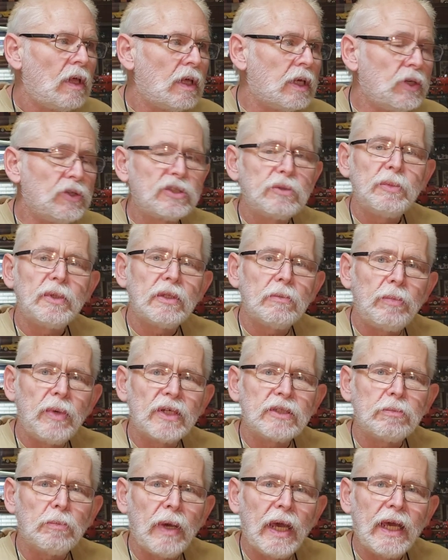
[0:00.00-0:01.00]
Used to be the
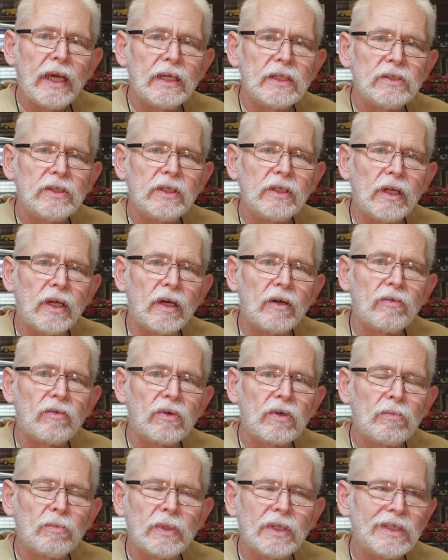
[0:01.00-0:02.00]
best magazine
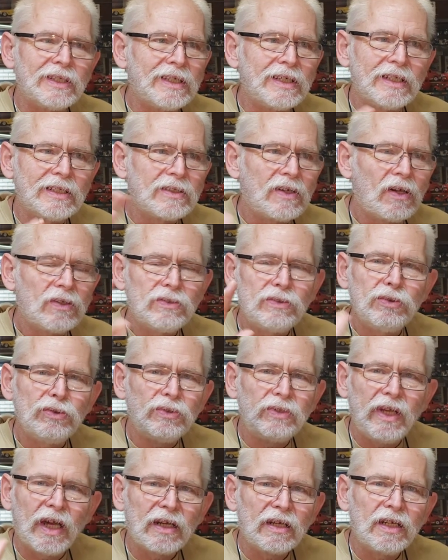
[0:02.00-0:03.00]
ever, but it's all too
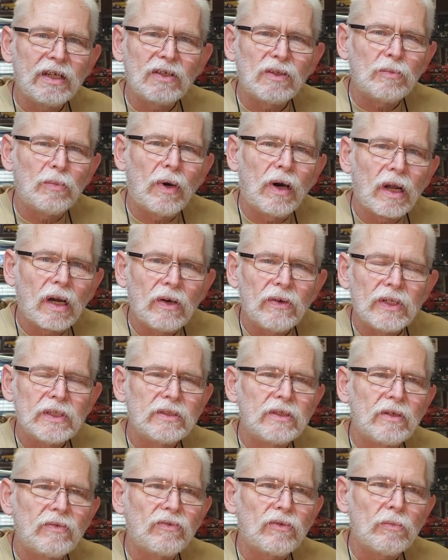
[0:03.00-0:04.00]
technical, modern
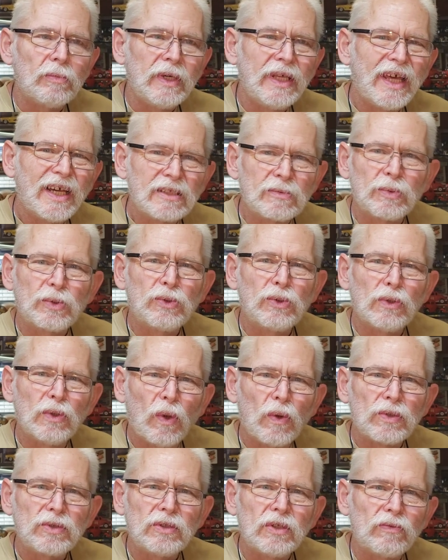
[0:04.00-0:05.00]
stuff for me. That's some cool
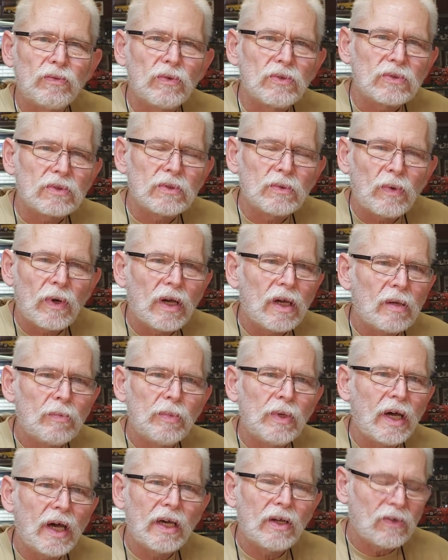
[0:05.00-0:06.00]
old stuff once in a while,
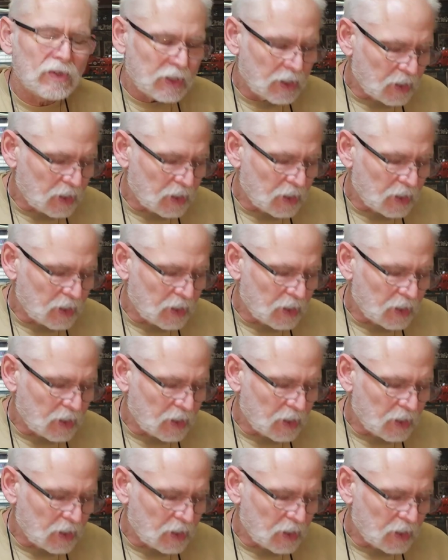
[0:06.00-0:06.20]
but I don't